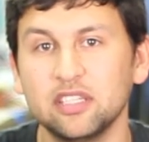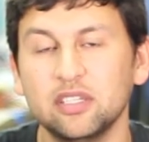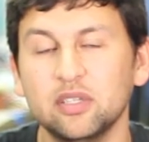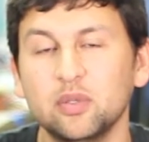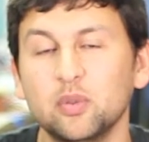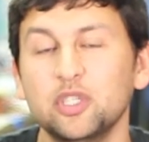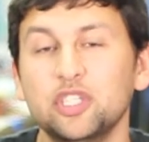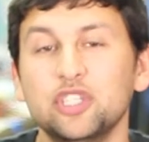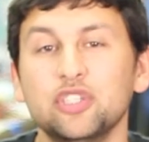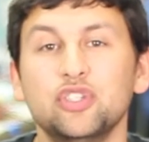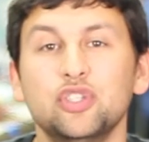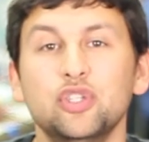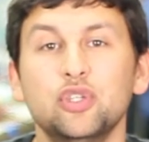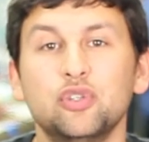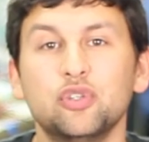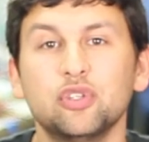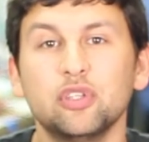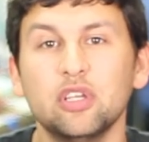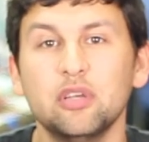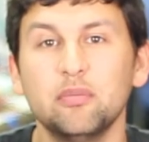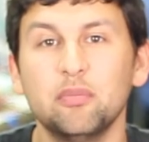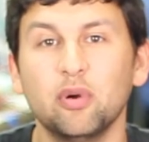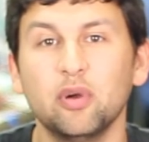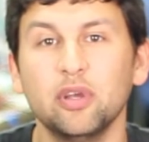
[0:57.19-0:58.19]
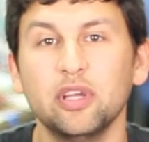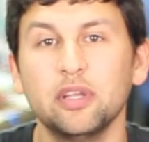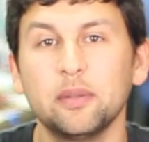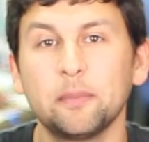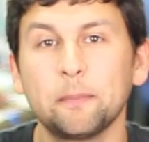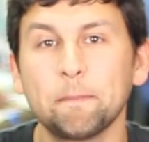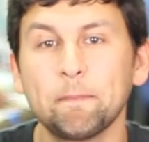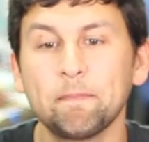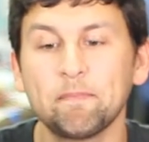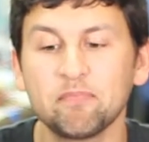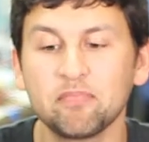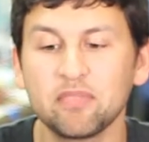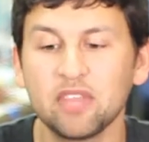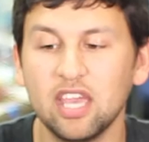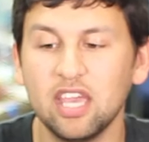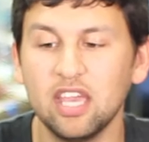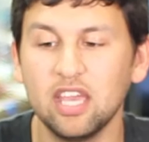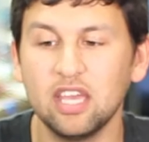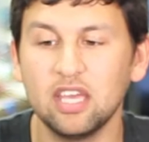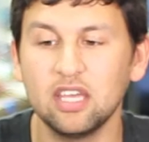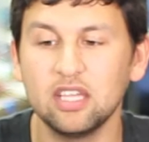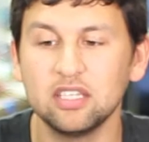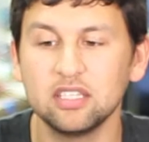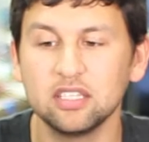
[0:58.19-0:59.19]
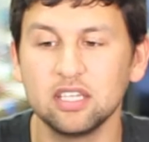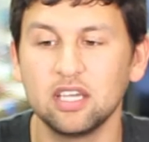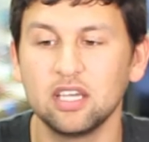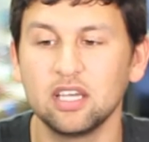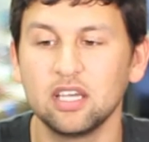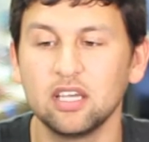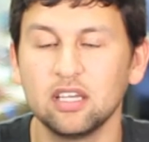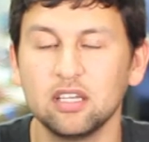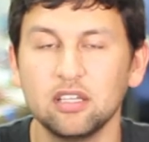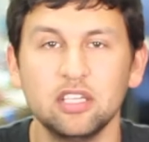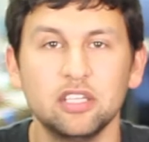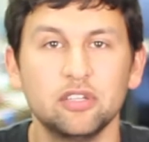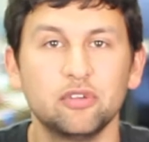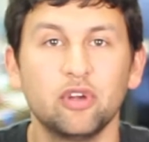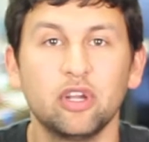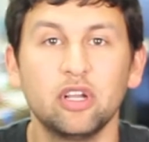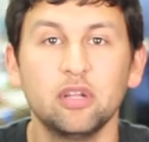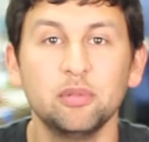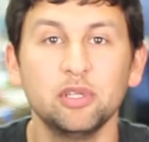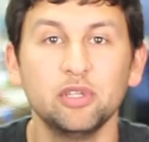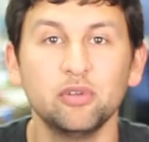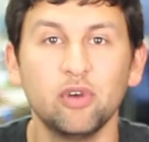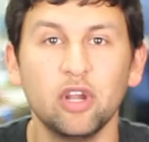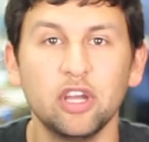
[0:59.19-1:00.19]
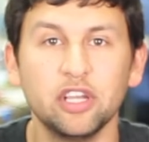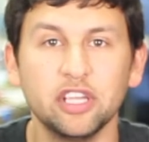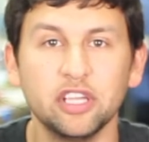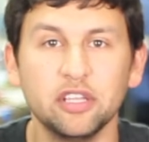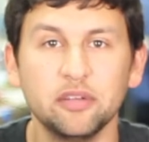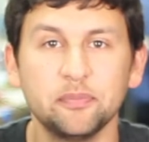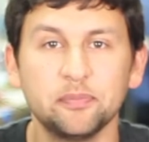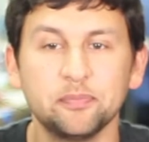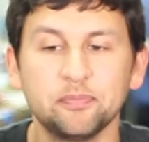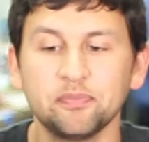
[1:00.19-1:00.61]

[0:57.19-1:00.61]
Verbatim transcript: which is neutrally buoyant and incredibly rugged.